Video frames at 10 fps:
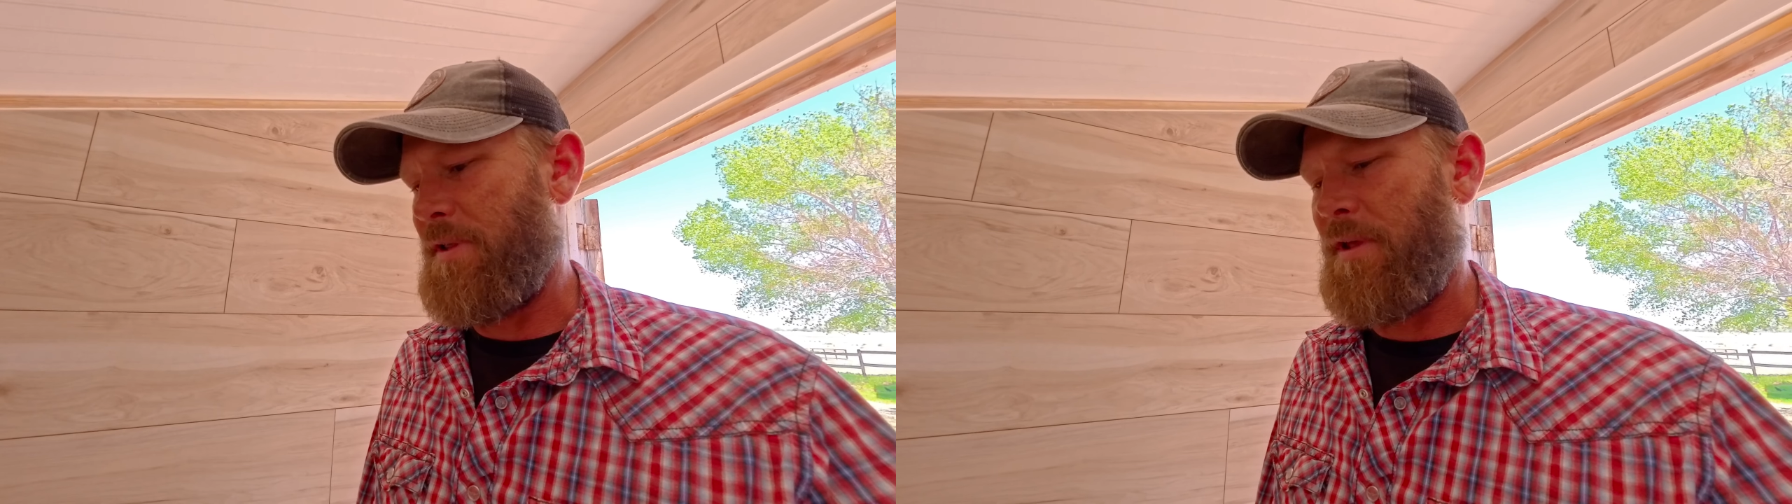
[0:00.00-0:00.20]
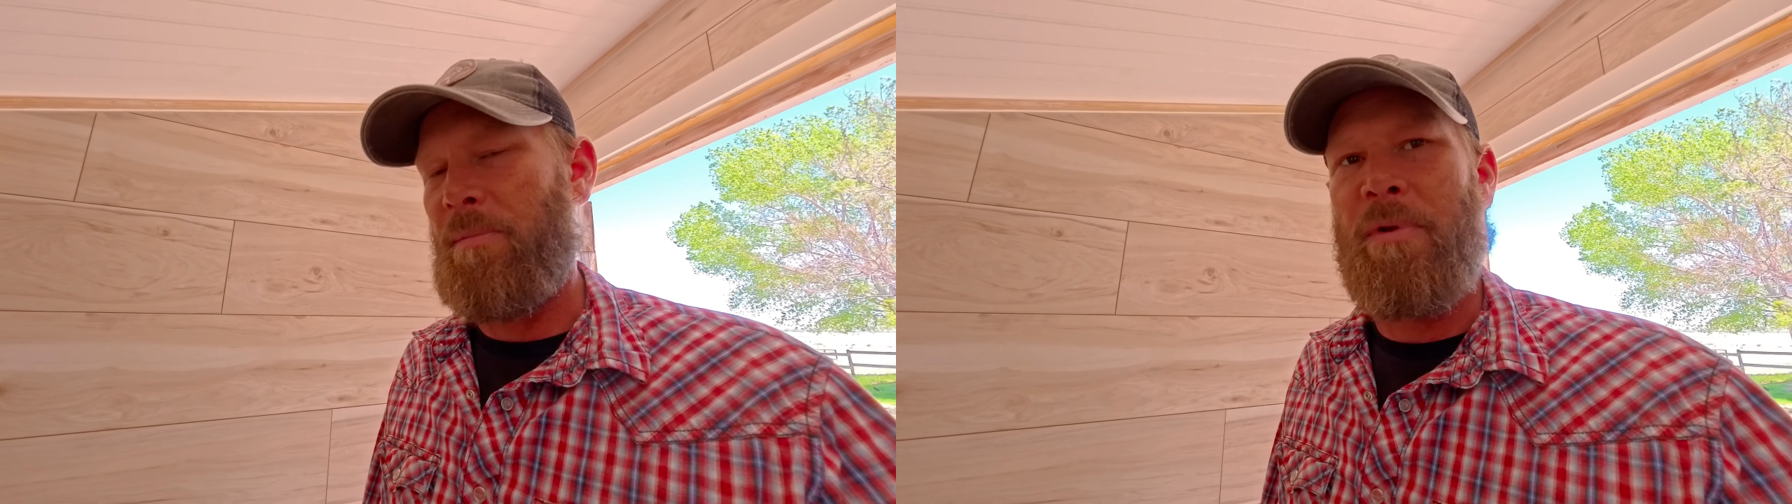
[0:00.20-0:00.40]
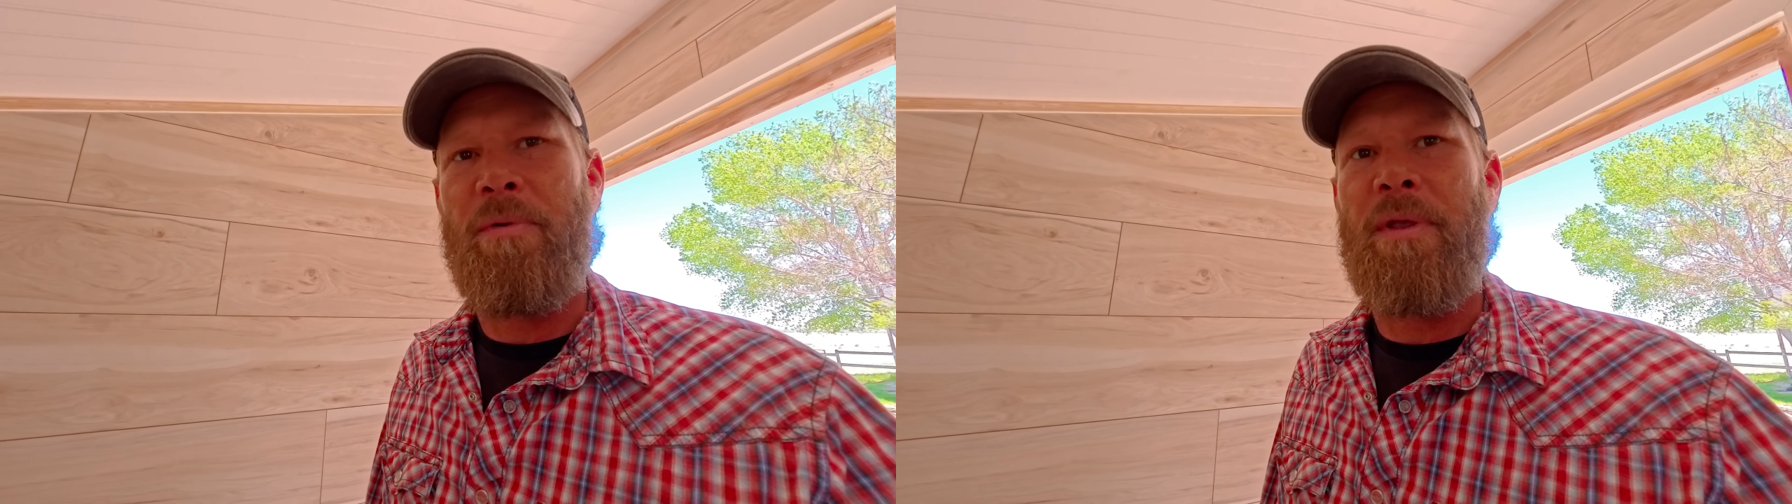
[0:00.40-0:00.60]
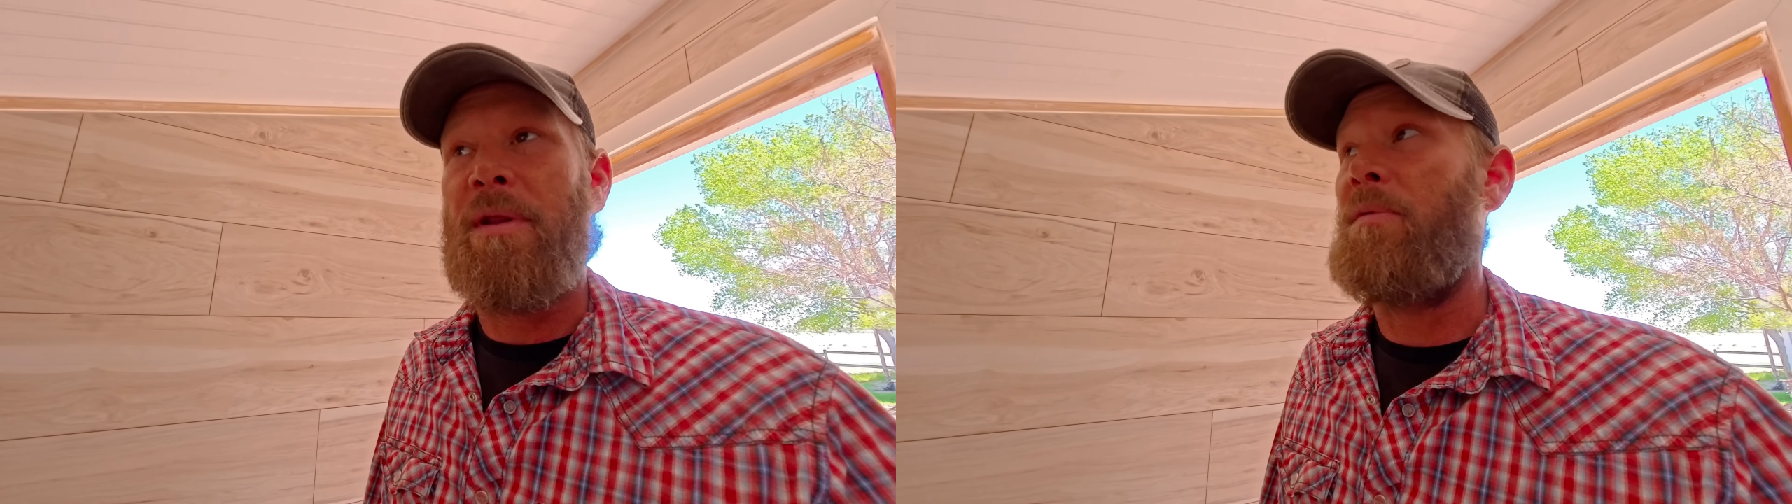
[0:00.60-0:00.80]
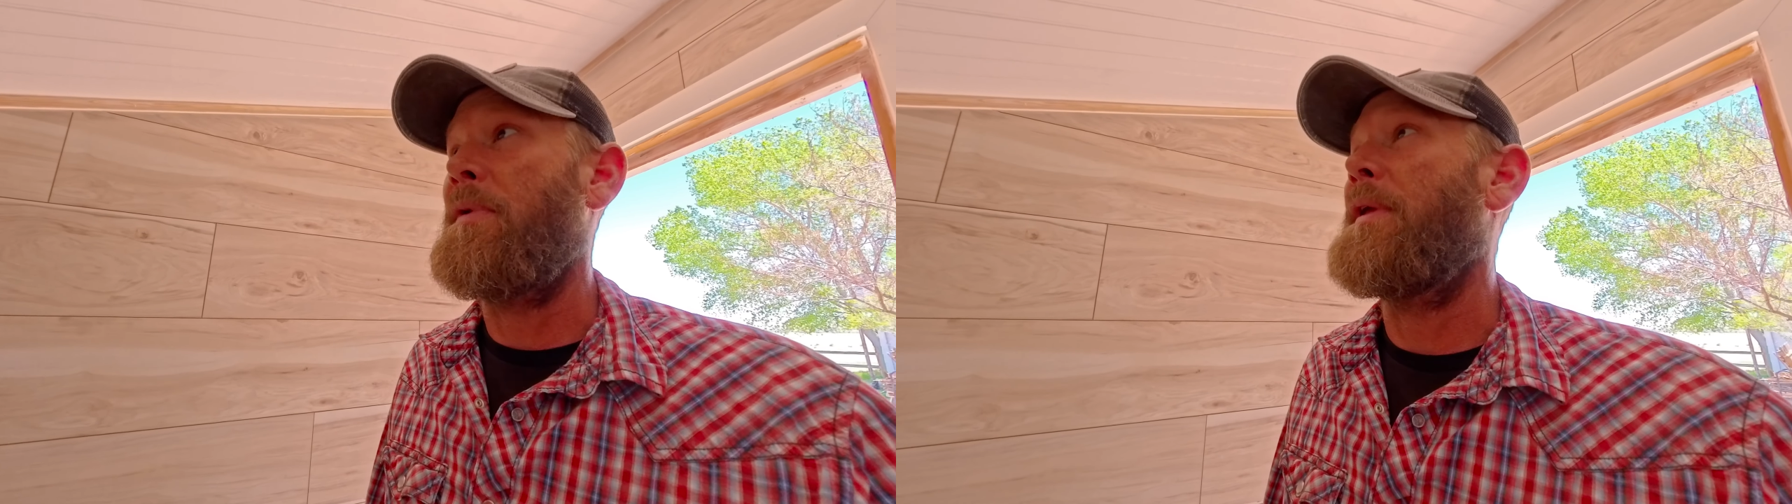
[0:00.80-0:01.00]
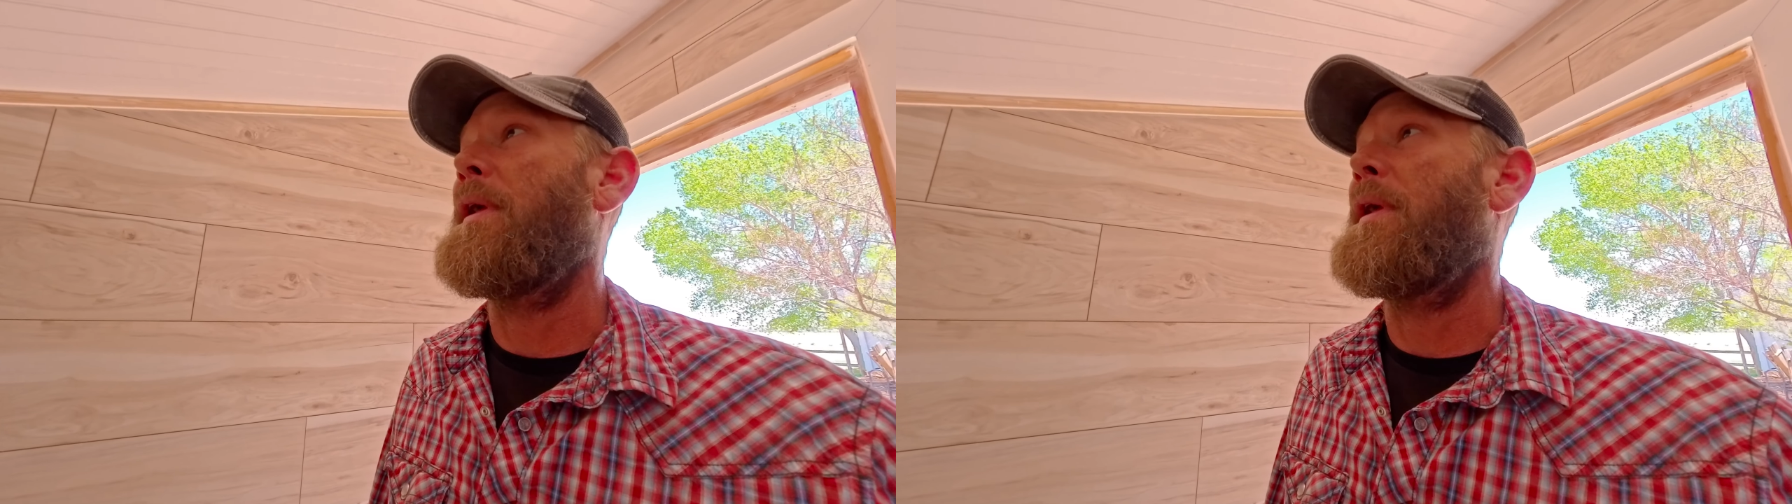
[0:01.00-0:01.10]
I think it'd be really really